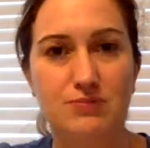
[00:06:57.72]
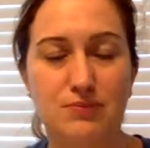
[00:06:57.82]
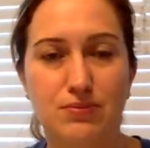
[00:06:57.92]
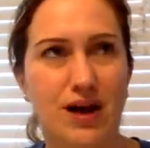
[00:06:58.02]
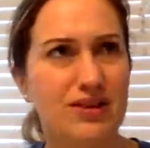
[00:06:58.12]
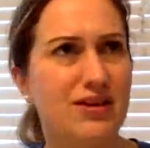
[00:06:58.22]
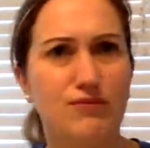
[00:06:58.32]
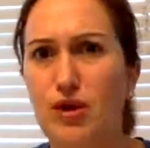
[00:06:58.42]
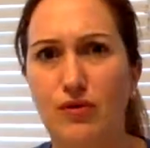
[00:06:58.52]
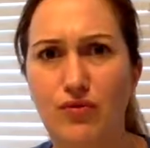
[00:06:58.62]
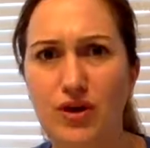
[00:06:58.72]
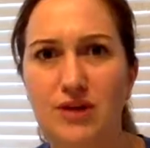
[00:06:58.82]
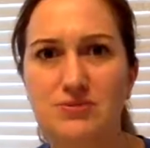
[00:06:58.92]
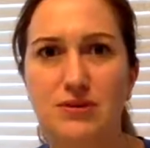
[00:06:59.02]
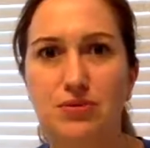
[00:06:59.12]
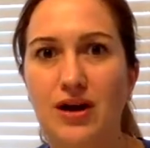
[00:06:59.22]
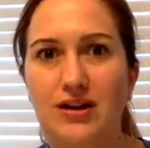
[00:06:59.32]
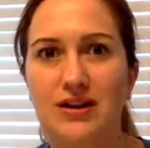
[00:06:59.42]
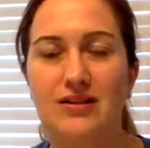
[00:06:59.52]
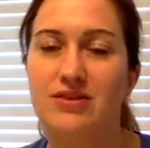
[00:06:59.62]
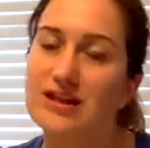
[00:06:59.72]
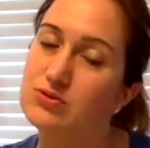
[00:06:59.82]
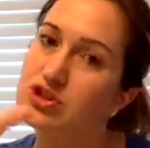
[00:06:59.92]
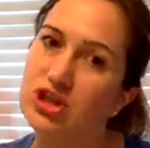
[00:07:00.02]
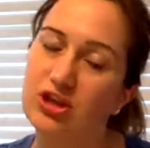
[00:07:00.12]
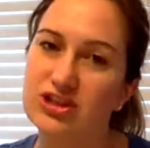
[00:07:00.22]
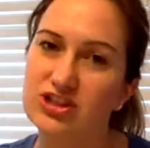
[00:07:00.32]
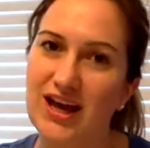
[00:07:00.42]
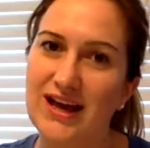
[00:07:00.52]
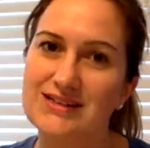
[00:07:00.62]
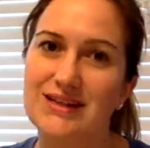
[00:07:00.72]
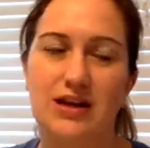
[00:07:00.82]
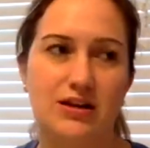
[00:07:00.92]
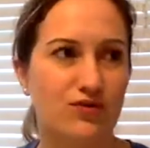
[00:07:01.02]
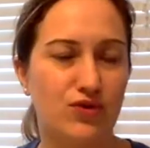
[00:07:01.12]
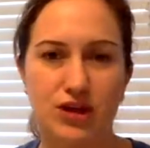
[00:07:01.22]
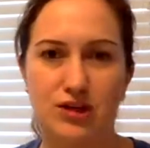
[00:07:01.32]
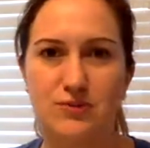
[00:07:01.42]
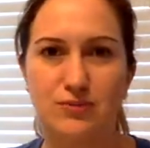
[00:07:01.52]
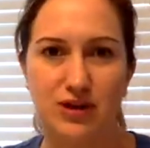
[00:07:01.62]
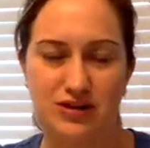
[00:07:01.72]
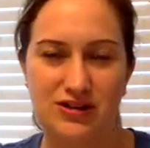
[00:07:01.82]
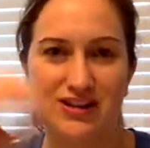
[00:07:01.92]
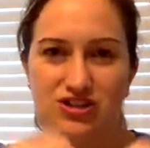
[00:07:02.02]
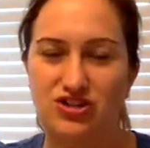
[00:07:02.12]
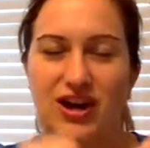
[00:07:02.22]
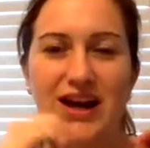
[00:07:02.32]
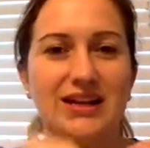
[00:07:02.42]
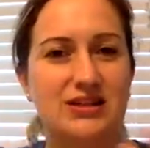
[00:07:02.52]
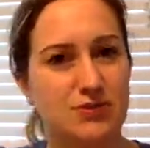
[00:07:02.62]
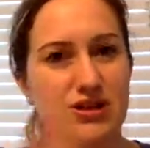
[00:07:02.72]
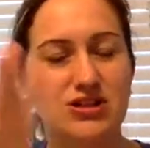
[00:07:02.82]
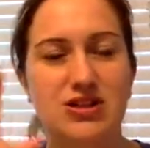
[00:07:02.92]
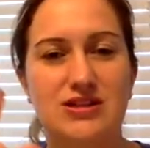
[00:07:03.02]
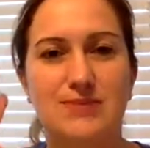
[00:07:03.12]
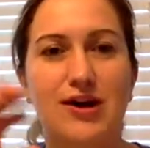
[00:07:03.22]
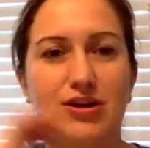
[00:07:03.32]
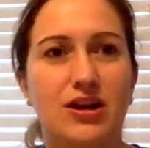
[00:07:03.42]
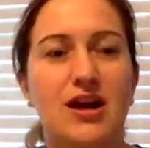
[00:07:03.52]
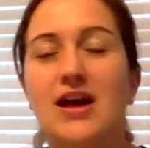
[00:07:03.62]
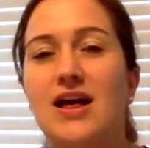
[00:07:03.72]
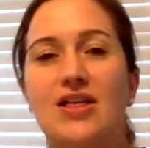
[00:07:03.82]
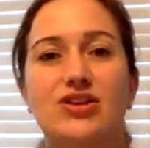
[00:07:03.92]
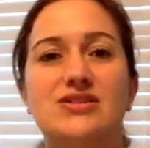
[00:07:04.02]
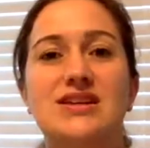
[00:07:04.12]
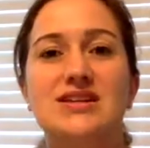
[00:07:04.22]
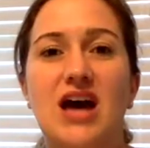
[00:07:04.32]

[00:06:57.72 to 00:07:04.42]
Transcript: broccoli. That's what Shakeology has in it. It's 4 cups of broccoli. It's dried. It's put into this powder. There's a